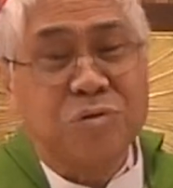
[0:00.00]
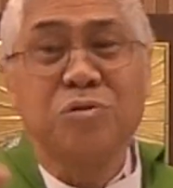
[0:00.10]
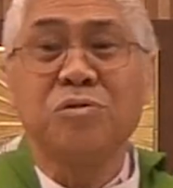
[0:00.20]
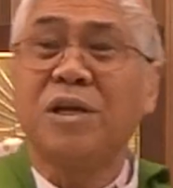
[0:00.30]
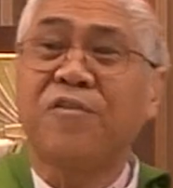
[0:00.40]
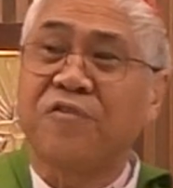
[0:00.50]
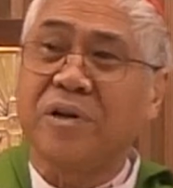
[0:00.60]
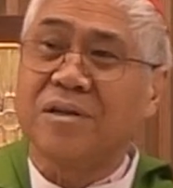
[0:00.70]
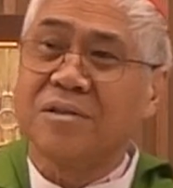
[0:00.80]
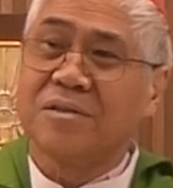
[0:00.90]
do you know you are
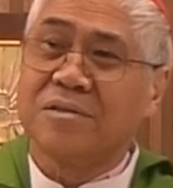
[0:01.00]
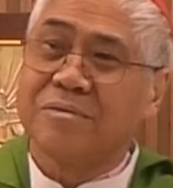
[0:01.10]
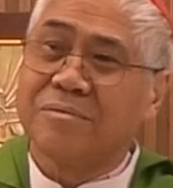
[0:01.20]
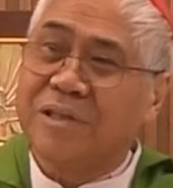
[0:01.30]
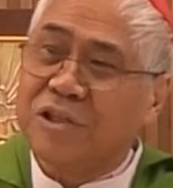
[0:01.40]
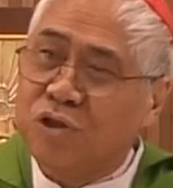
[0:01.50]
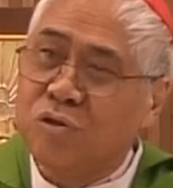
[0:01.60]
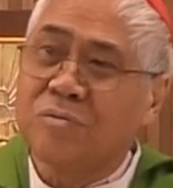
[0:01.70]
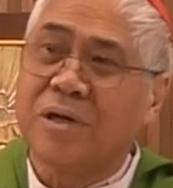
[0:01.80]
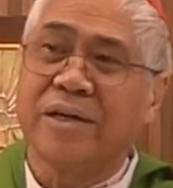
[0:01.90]
free? When
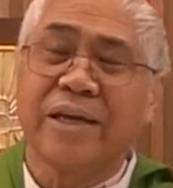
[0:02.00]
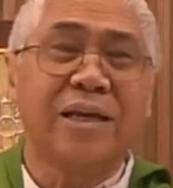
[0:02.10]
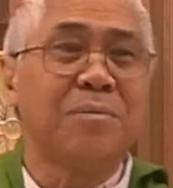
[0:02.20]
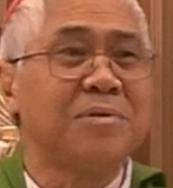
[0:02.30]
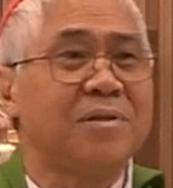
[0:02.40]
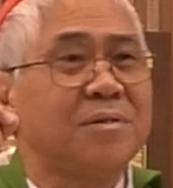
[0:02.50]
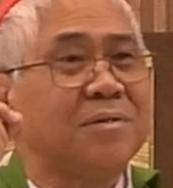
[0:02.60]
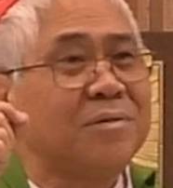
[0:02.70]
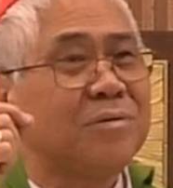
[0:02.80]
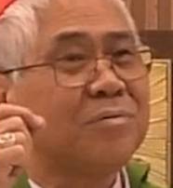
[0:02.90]
you are
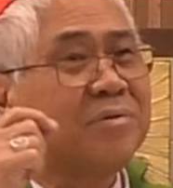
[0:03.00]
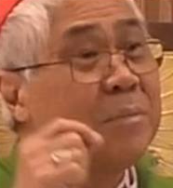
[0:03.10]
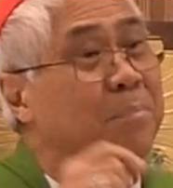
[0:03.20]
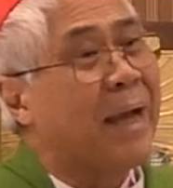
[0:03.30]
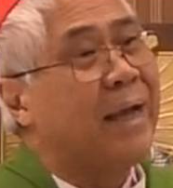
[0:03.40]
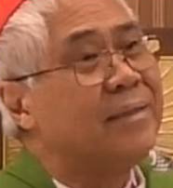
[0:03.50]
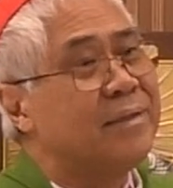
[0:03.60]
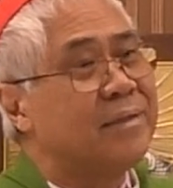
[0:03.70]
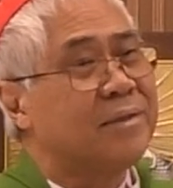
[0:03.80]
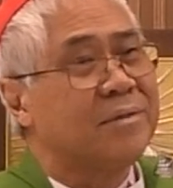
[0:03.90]
able to
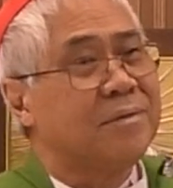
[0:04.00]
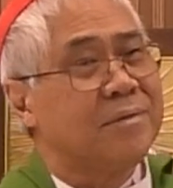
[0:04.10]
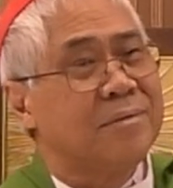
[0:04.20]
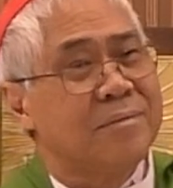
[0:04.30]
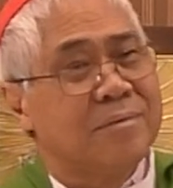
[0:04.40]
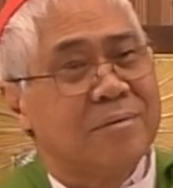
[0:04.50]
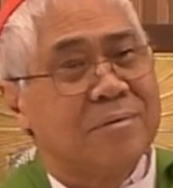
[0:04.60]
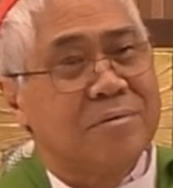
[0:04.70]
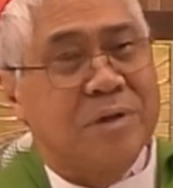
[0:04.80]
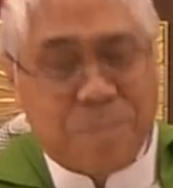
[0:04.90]
repent.
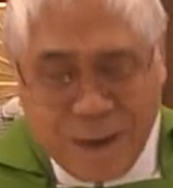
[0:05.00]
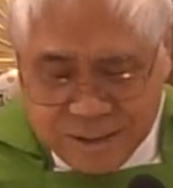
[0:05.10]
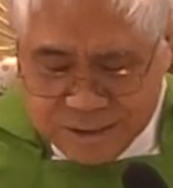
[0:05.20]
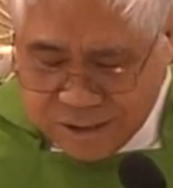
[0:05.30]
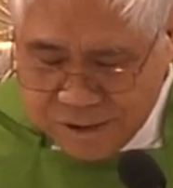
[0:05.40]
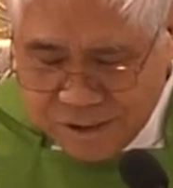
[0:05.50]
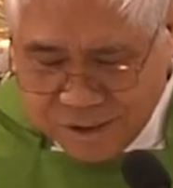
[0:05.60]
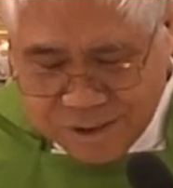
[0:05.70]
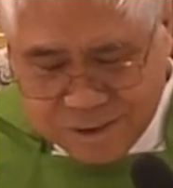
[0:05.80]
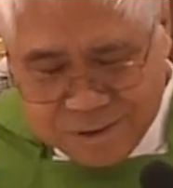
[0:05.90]

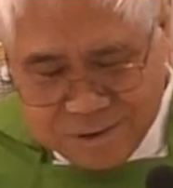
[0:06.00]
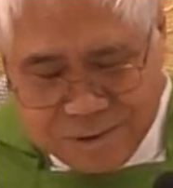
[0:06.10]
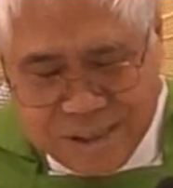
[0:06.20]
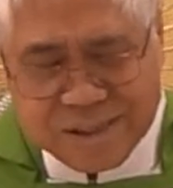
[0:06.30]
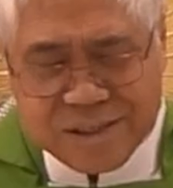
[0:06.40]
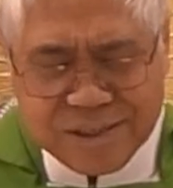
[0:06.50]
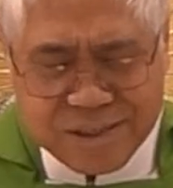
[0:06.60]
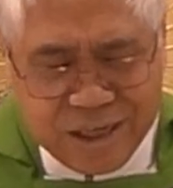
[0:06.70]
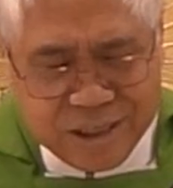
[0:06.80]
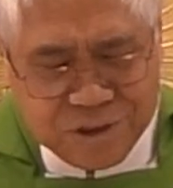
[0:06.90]
Repentance is a
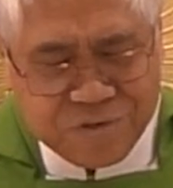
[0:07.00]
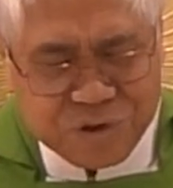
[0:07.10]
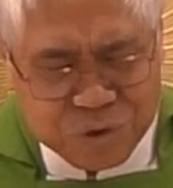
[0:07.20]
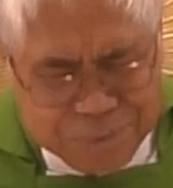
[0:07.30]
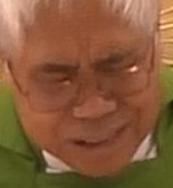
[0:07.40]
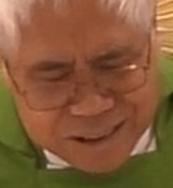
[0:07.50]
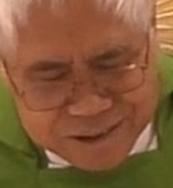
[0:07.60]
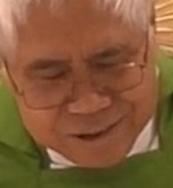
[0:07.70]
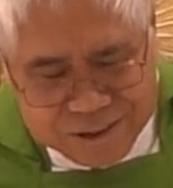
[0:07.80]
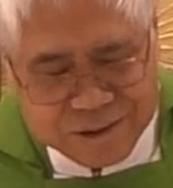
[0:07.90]
sign of
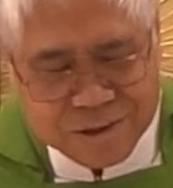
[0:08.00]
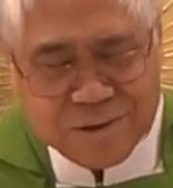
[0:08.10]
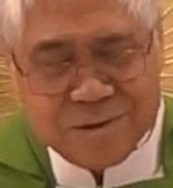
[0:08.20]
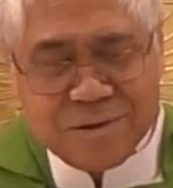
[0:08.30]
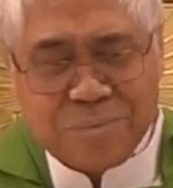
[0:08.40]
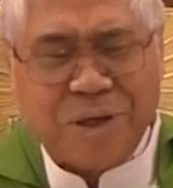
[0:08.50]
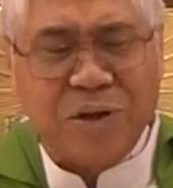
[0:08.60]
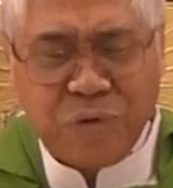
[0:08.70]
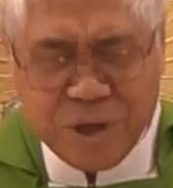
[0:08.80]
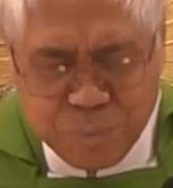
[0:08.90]
humility,
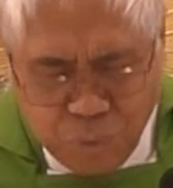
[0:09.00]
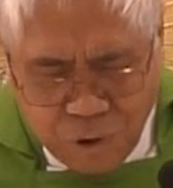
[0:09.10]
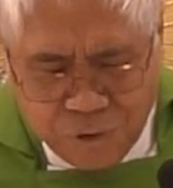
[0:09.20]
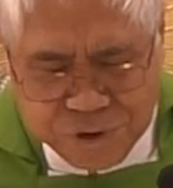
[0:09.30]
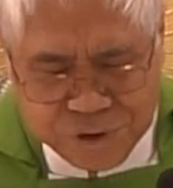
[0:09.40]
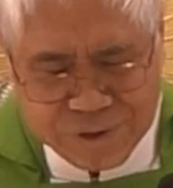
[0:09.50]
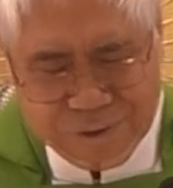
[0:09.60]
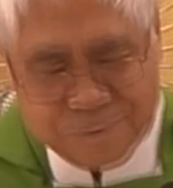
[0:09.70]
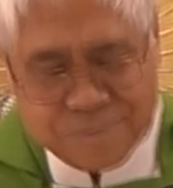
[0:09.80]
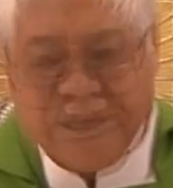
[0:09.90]
being remorse,
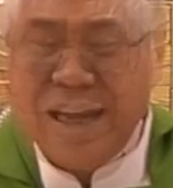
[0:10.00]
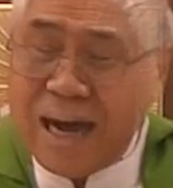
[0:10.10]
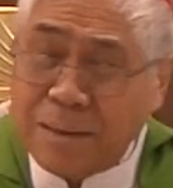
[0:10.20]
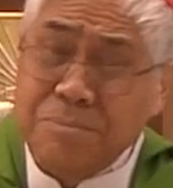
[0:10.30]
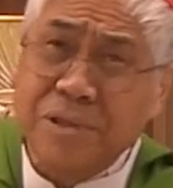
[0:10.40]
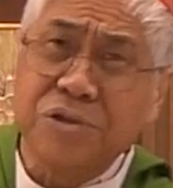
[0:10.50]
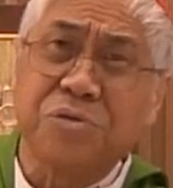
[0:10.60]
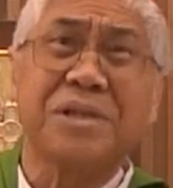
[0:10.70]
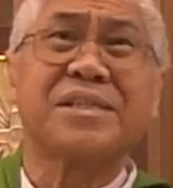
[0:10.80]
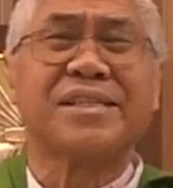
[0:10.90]
being humble
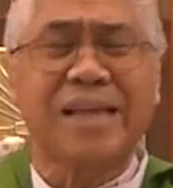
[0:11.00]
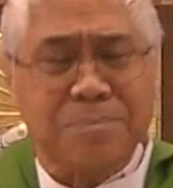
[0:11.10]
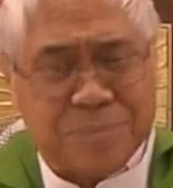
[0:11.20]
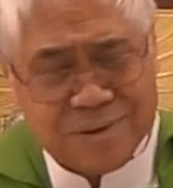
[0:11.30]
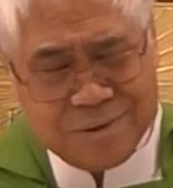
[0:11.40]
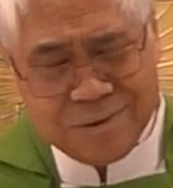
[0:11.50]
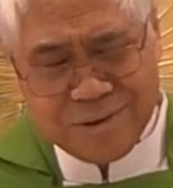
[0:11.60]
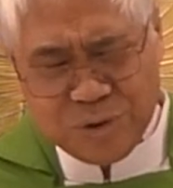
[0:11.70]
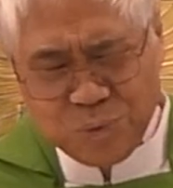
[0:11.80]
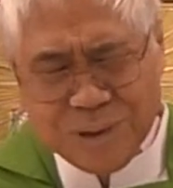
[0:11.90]
to accept
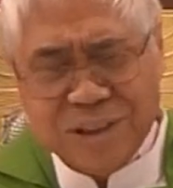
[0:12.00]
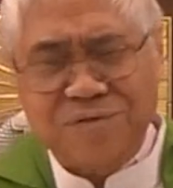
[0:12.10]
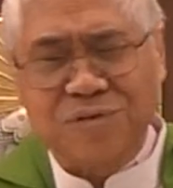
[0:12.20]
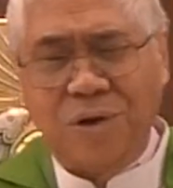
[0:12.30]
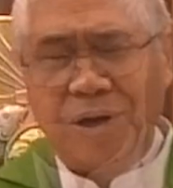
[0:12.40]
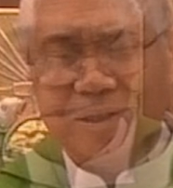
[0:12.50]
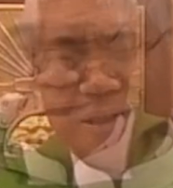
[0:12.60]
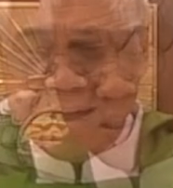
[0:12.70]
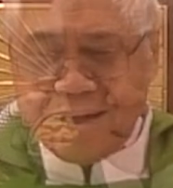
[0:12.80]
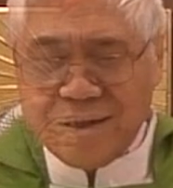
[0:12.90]
the word of God,
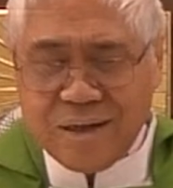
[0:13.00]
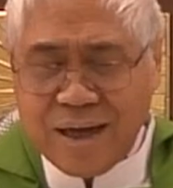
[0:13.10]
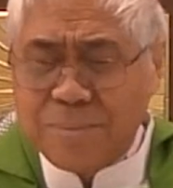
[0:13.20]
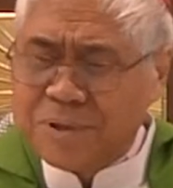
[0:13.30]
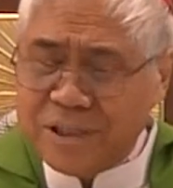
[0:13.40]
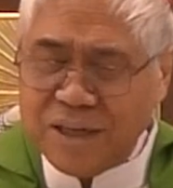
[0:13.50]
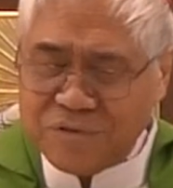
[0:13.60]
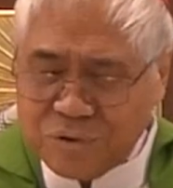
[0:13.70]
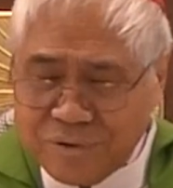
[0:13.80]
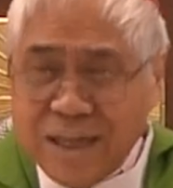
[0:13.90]
humble
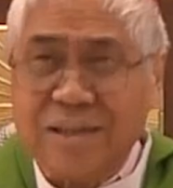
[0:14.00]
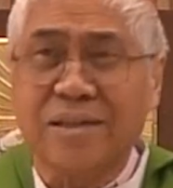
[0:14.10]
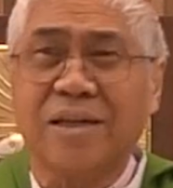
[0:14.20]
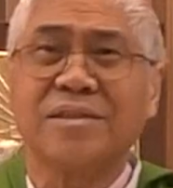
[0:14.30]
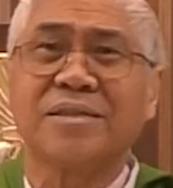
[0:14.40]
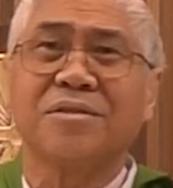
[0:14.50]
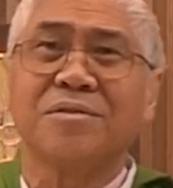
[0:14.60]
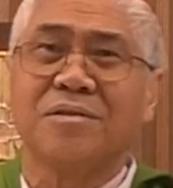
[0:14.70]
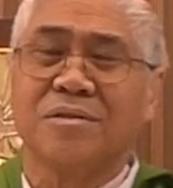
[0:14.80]
enough to recognize that